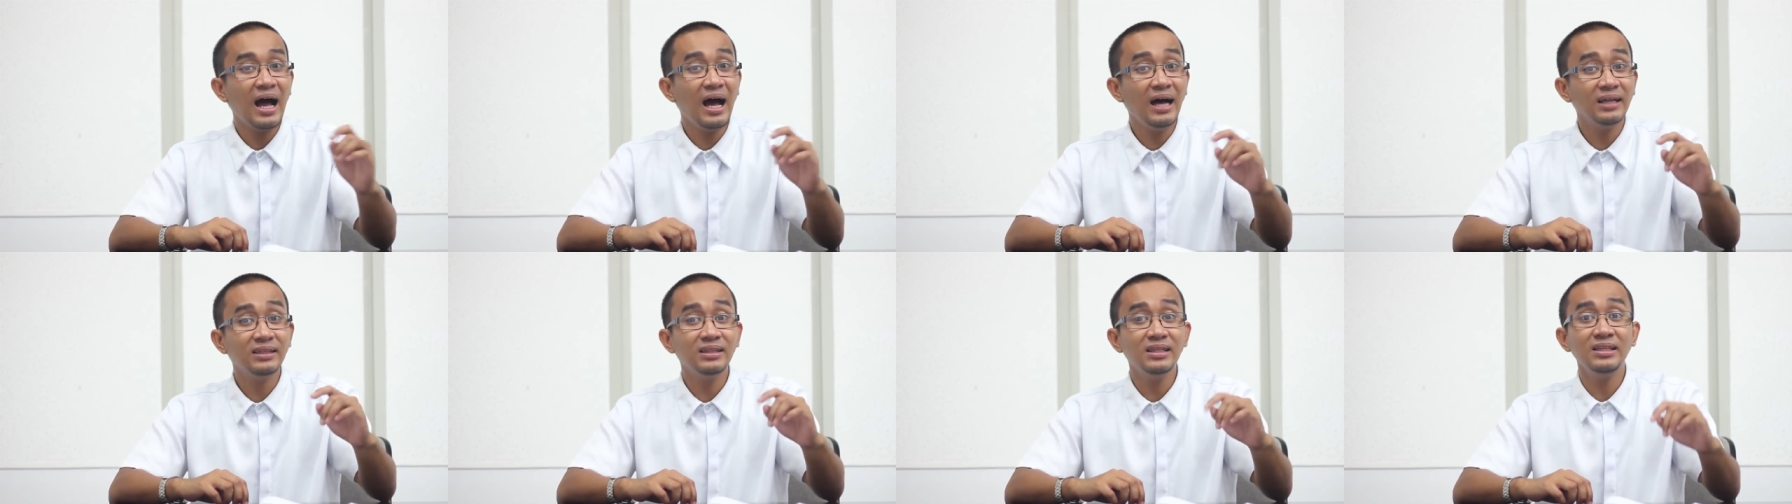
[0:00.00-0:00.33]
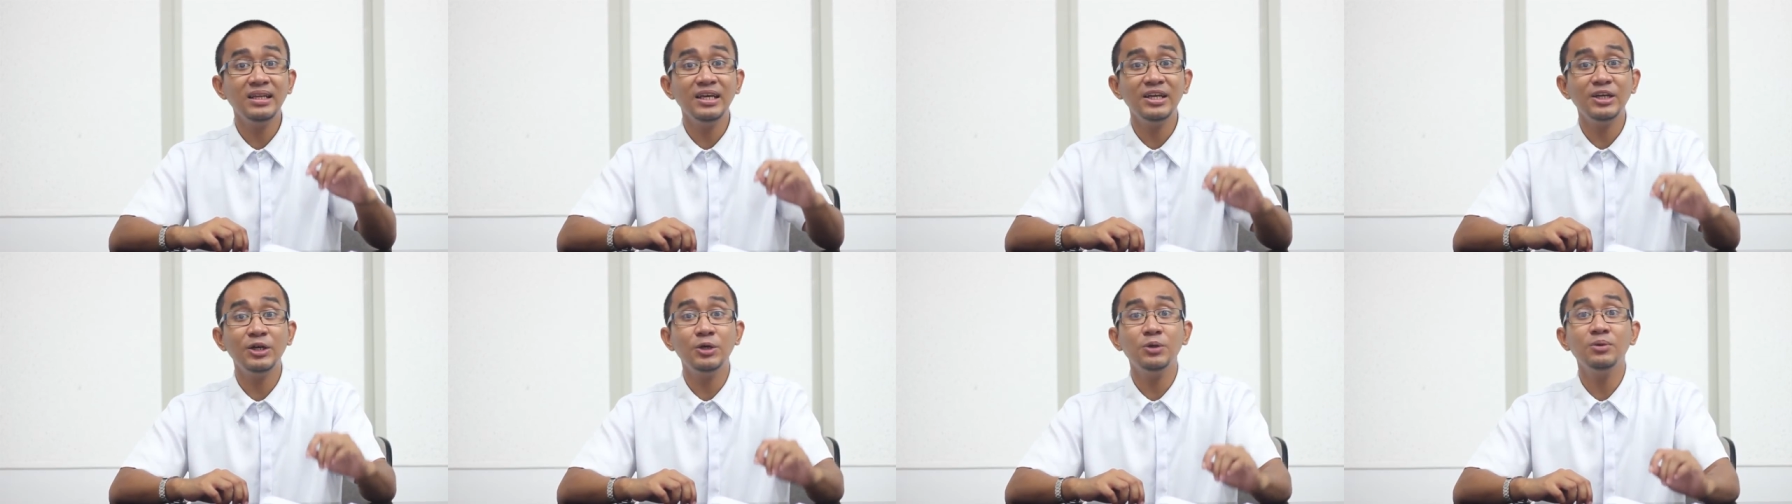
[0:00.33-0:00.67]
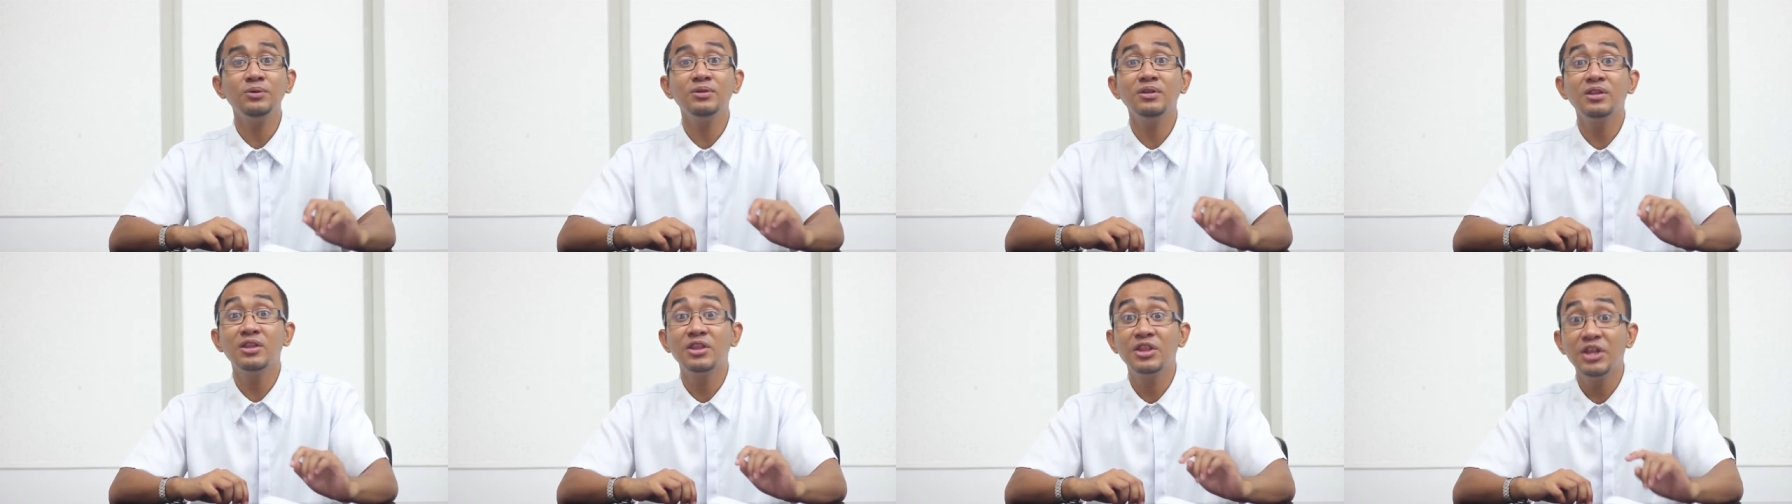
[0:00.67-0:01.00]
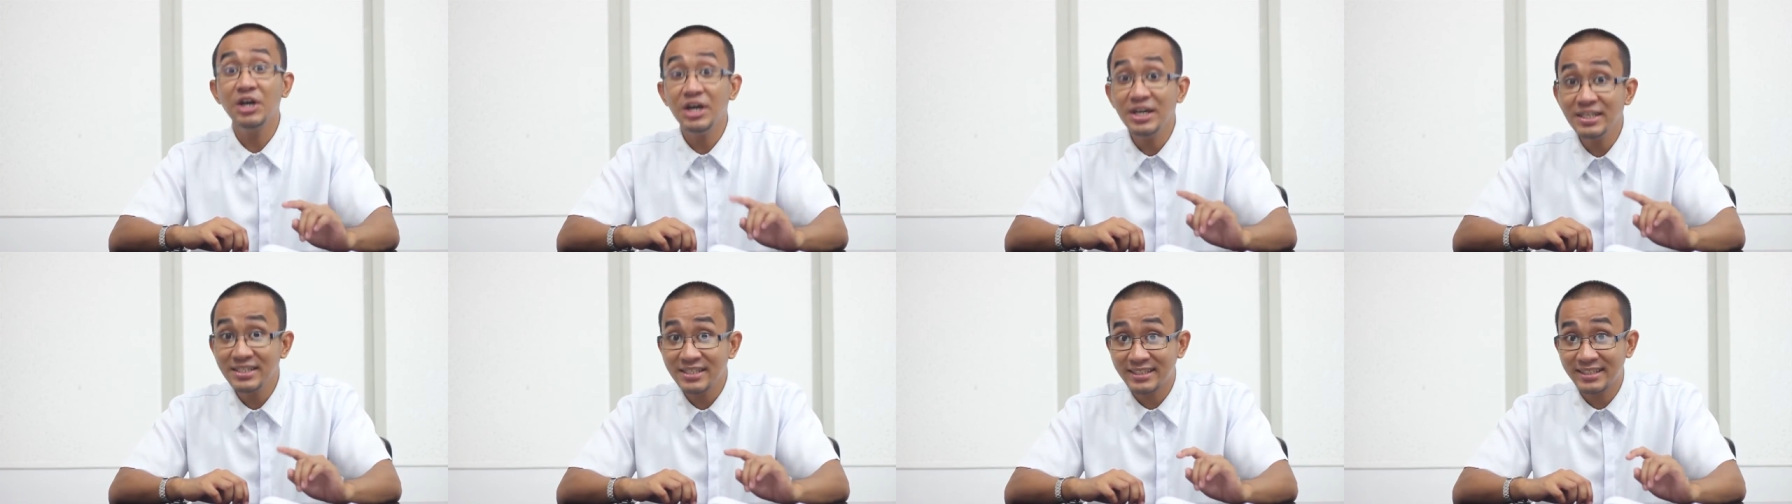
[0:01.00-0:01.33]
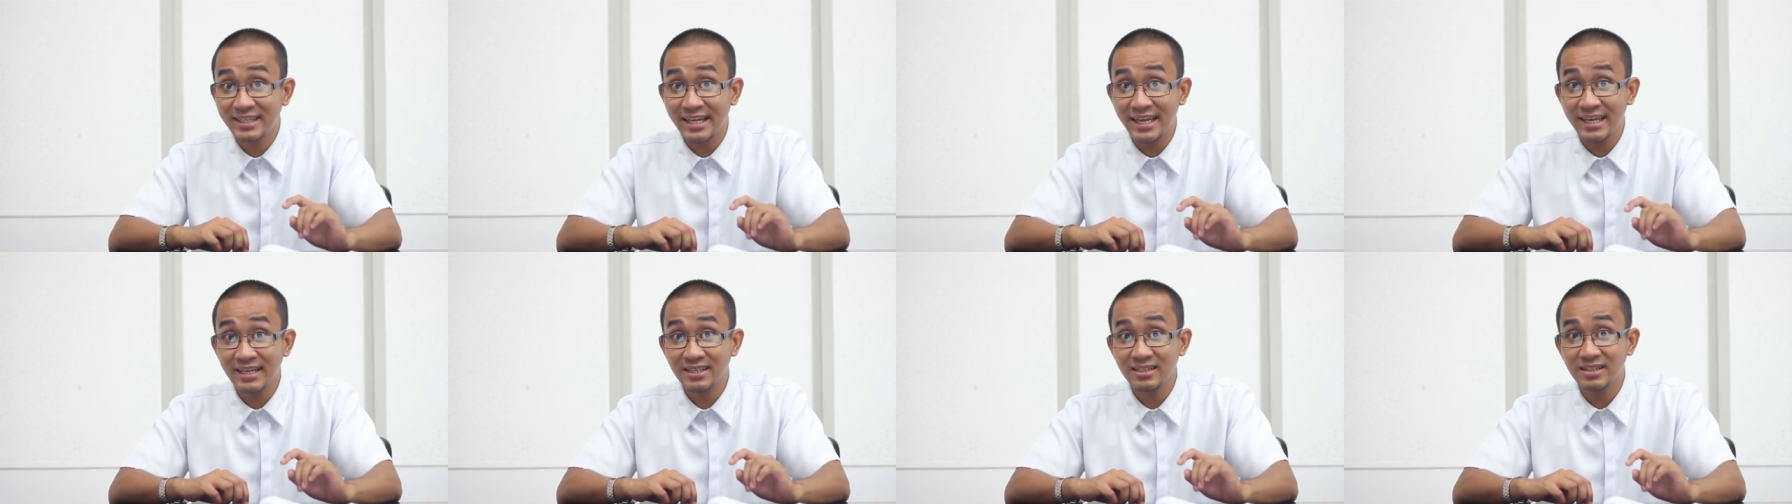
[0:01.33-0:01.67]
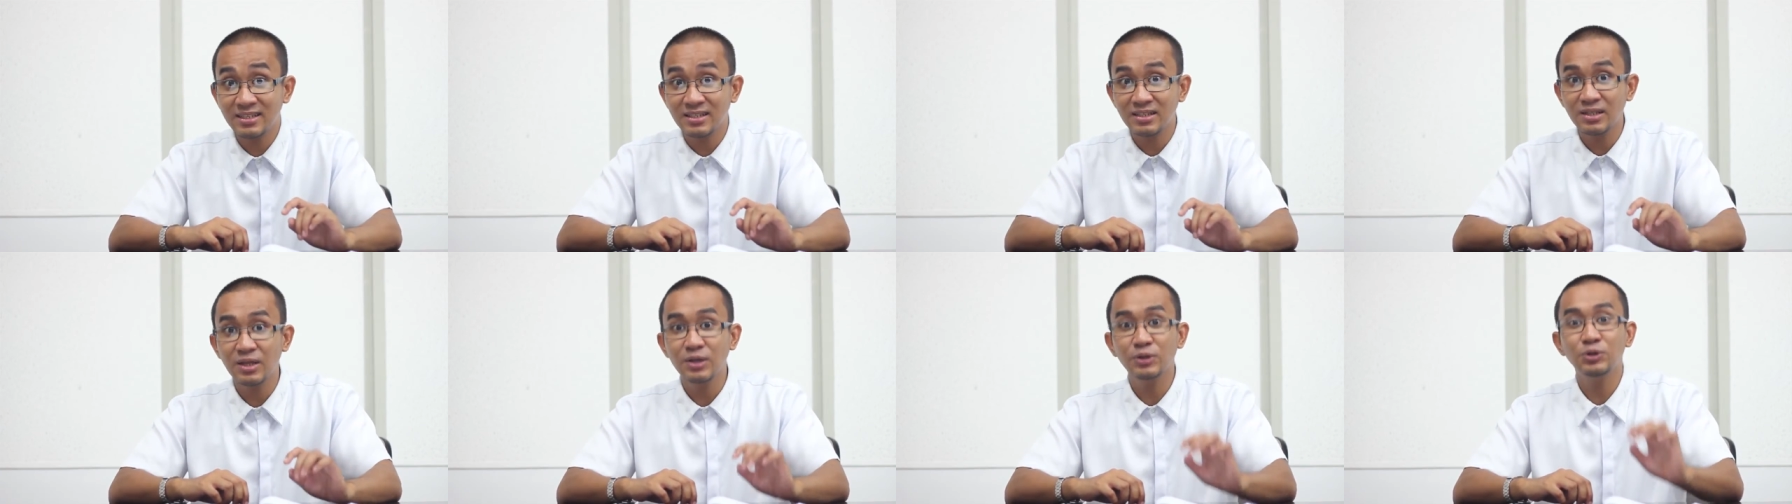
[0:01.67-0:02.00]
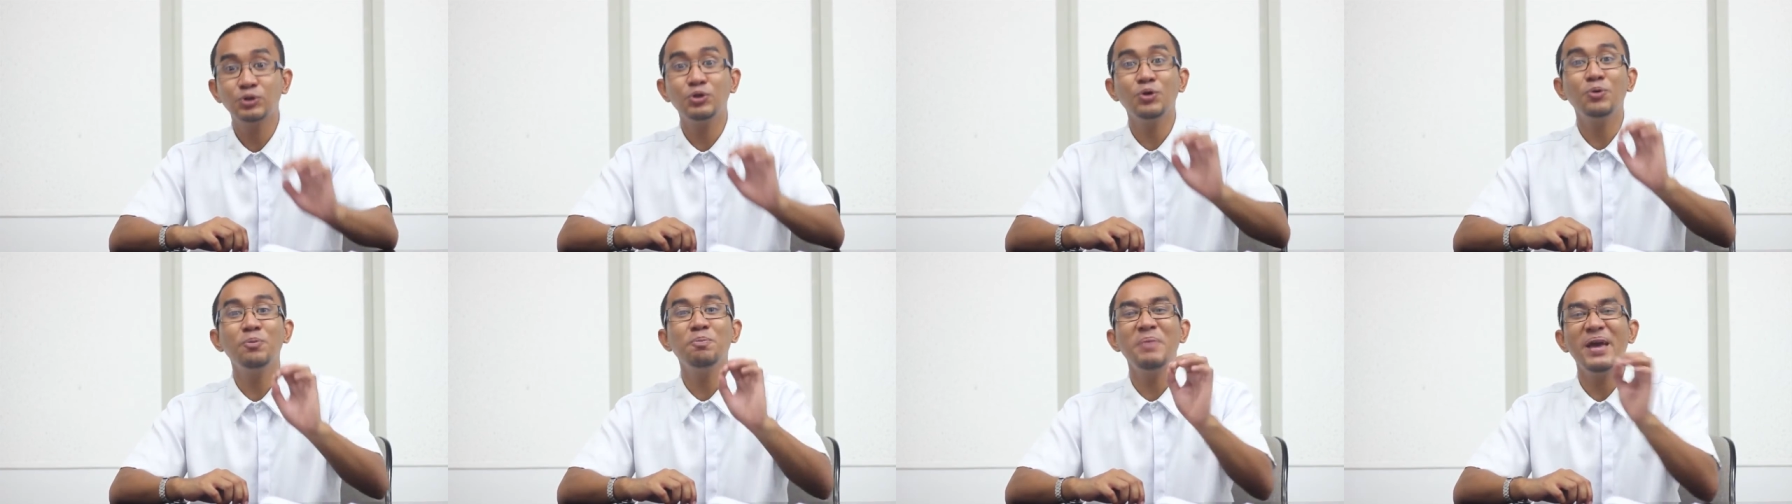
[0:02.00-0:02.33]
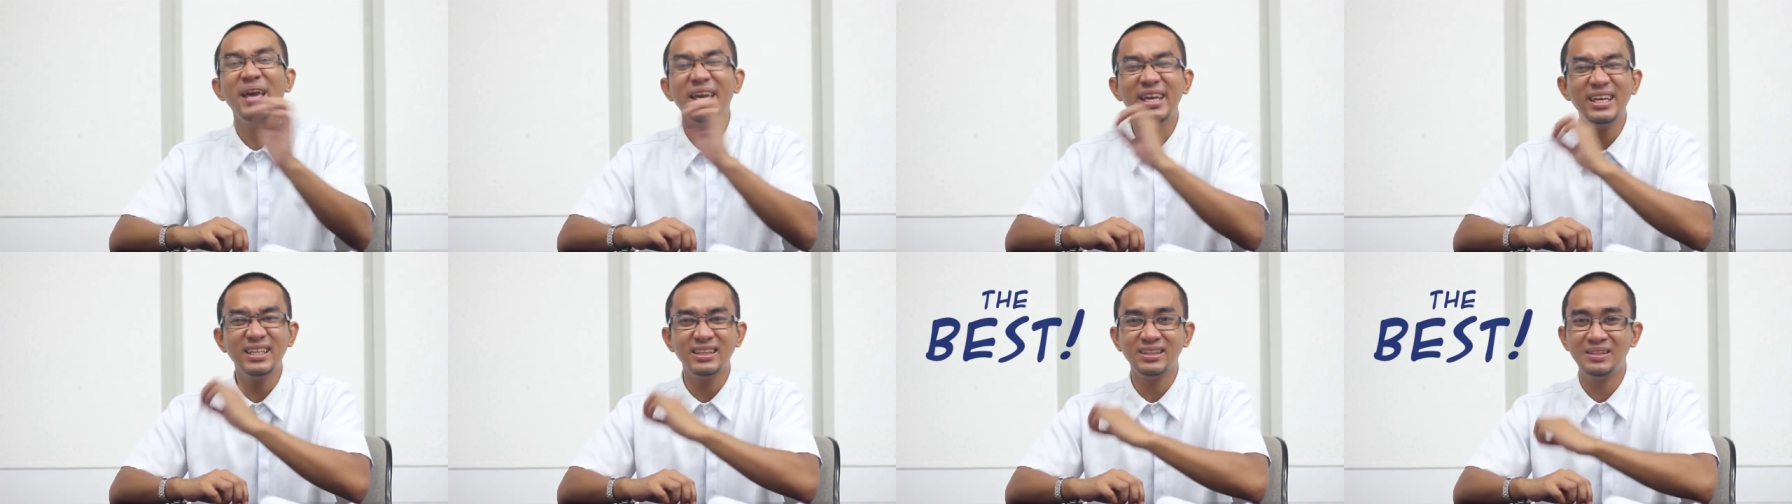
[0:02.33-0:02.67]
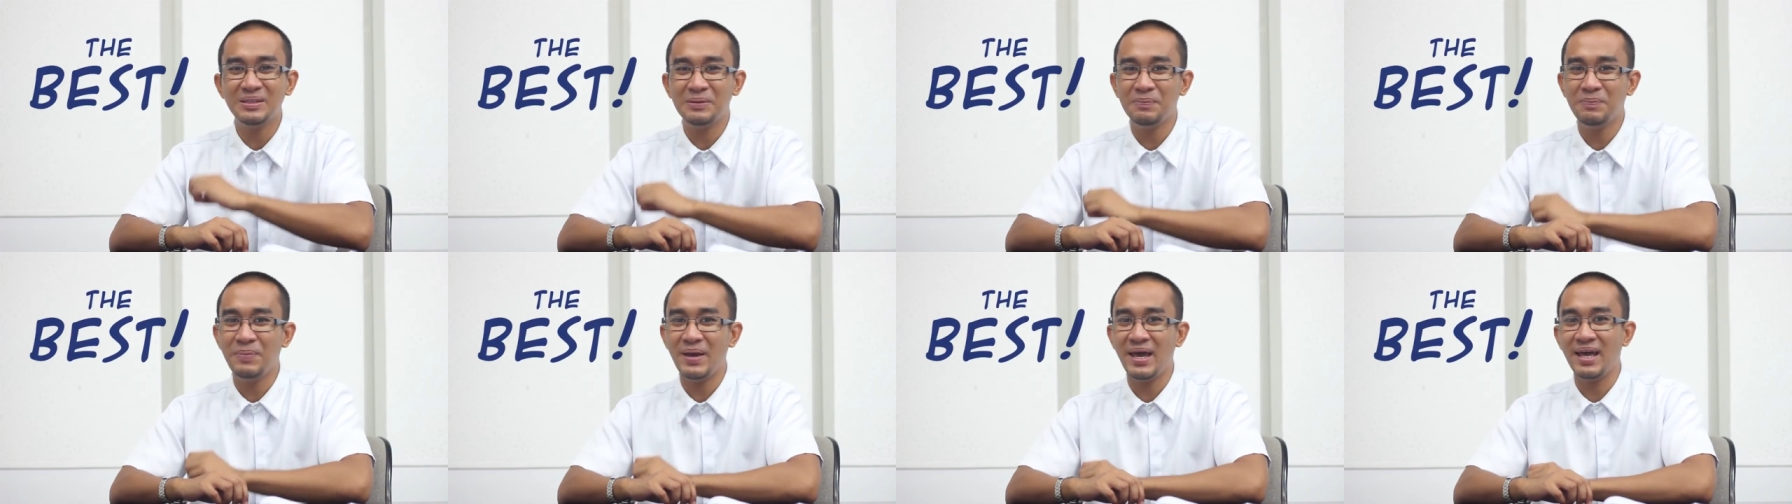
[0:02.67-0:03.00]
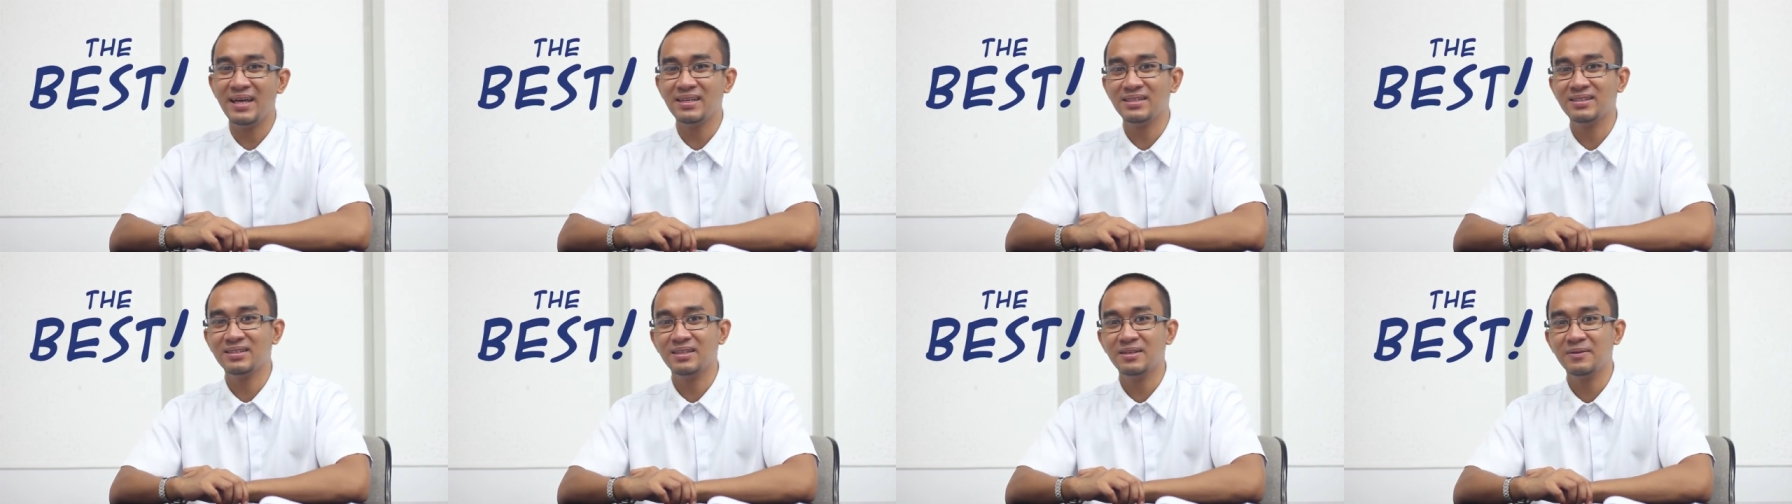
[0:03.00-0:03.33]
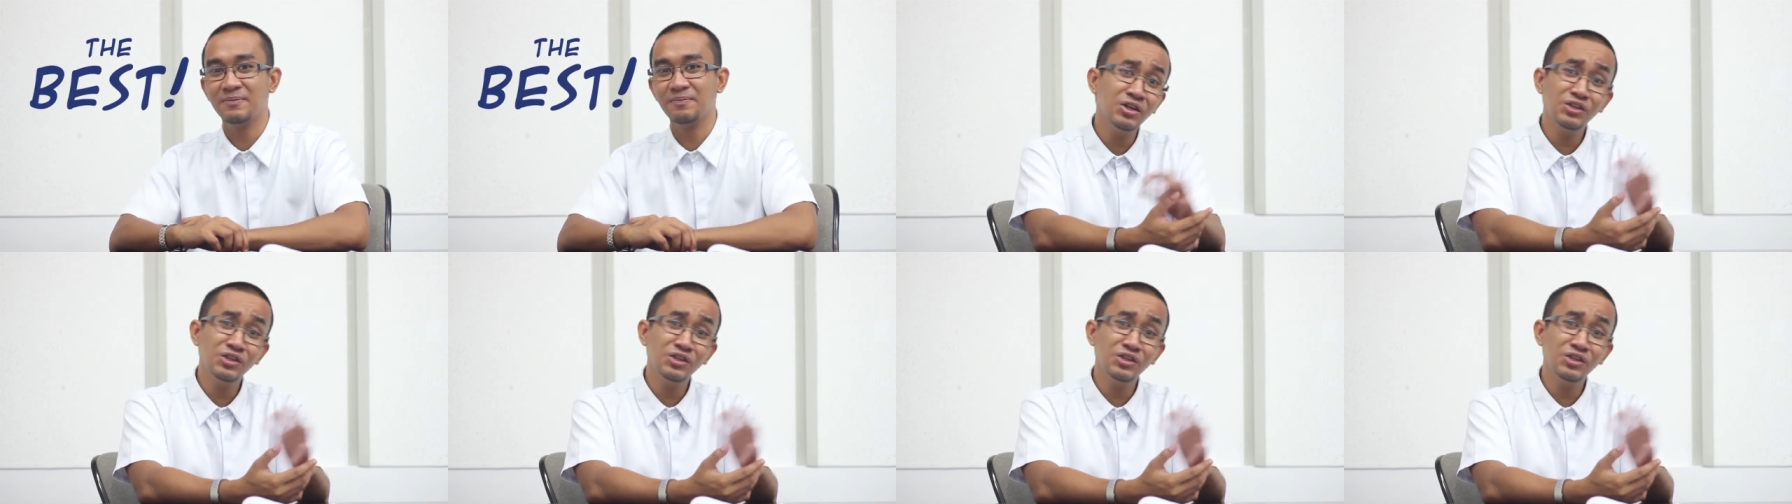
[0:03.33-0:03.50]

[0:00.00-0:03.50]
Ateneo does things to make it the best.